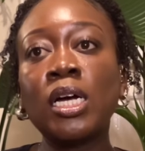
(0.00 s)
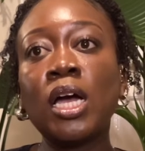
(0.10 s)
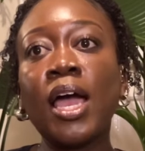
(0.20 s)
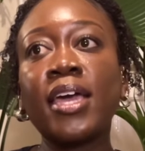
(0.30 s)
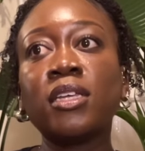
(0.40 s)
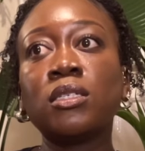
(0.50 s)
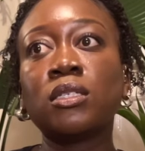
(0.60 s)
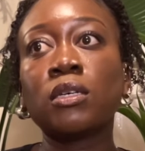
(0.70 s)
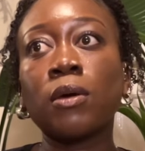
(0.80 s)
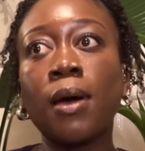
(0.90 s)

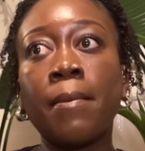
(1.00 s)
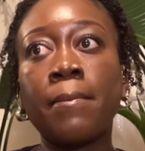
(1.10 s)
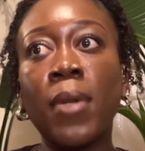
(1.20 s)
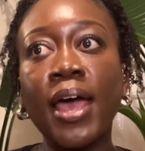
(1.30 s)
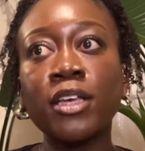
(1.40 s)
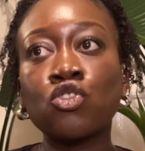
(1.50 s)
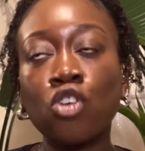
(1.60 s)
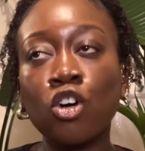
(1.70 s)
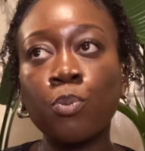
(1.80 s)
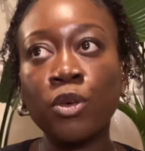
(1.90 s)
And my
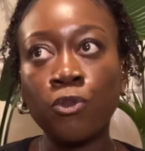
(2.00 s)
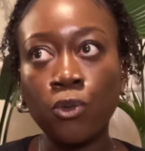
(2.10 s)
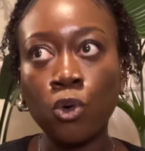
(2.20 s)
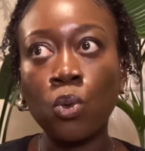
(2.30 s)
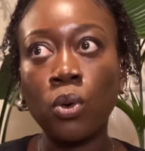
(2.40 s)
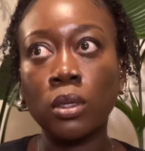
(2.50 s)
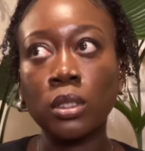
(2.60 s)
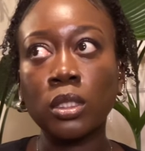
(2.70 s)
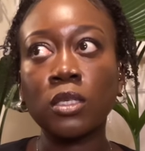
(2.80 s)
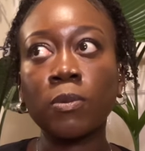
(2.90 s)
struggle before
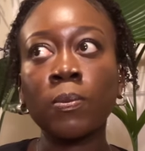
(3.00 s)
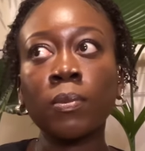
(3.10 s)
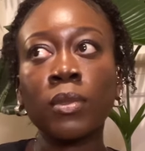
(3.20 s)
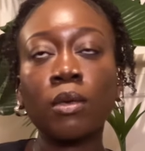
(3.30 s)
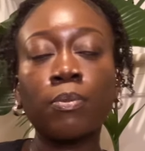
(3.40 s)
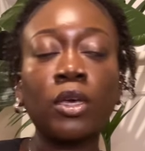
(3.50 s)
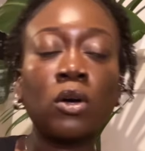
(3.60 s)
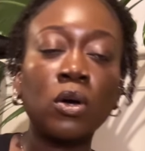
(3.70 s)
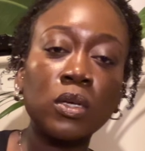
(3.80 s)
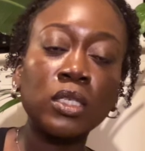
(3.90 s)
was
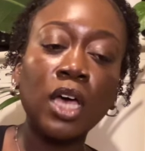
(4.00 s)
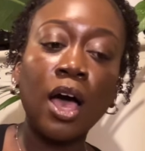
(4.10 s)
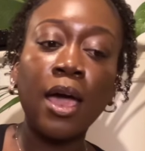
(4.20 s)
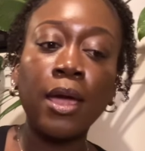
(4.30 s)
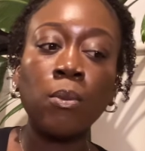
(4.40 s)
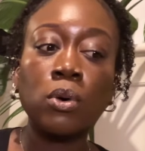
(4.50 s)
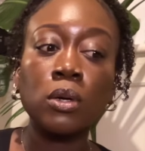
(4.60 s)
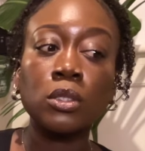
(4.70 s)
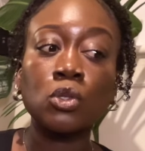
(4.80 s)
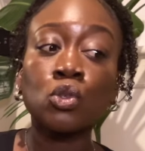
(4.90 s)
because I
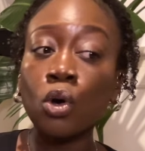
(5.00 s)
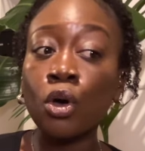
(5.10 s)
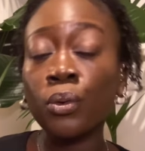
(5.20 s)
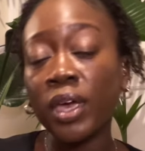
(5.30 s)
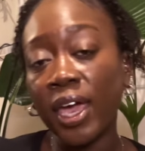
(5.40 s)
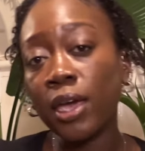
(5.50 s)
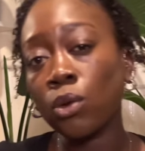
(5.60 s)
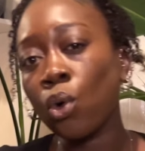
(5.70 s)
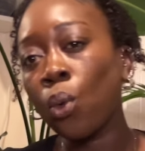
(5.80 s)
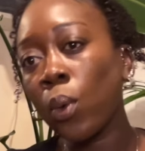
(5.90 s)
was not okay,
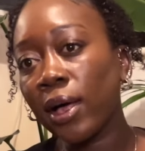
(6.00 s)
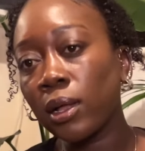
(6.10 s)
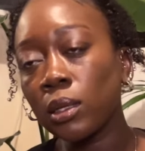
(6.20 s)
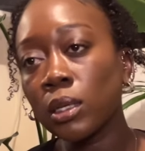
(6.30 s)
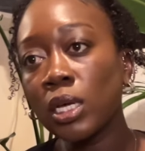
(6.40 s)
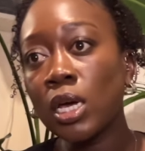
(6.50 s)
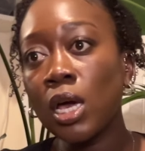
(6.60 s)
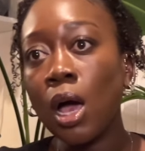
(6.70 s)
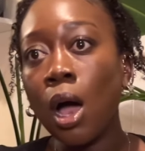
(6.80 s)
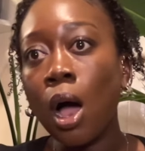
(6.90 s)
and not well,
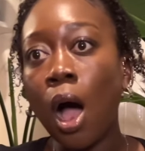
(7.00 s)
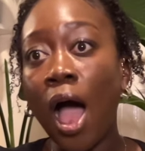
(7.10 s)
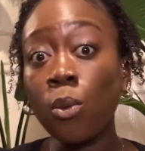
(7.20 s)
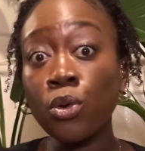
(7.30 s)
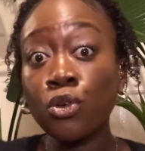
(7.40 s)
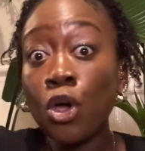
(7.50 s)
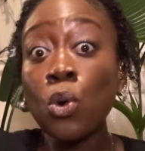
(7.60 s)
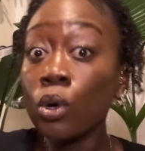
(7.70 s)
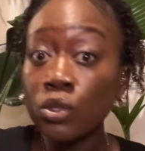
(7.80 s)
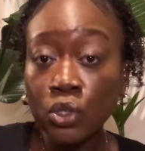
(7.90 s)
I would know
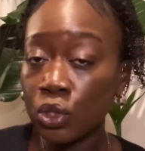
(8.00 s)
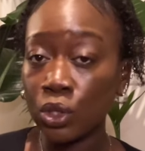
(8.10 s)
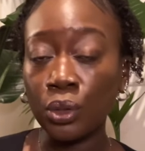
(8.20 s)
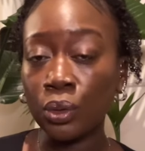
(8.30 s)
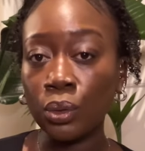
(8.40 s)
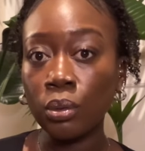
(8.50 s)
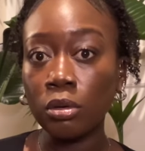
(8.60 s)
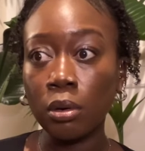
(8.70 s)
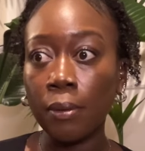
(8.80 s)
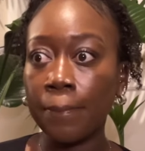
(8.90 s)
what to do,
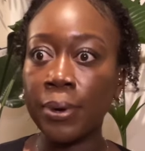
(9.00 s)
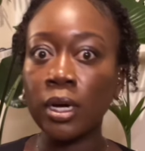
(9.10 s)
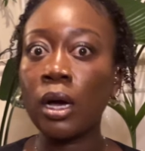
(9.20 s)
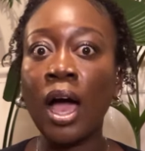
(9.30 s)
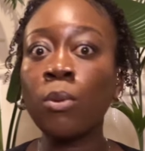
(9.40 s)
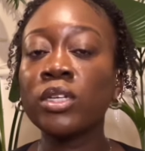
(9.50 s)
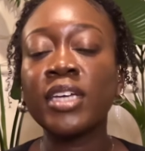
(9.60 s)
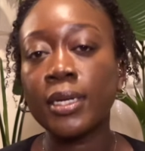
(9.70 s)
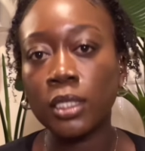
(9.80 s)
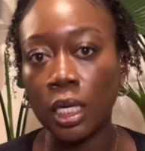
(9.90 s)
but I wouldn't
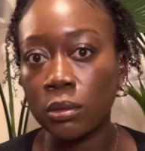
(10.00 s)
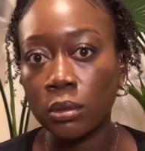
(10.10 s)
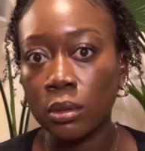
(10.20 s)
get it done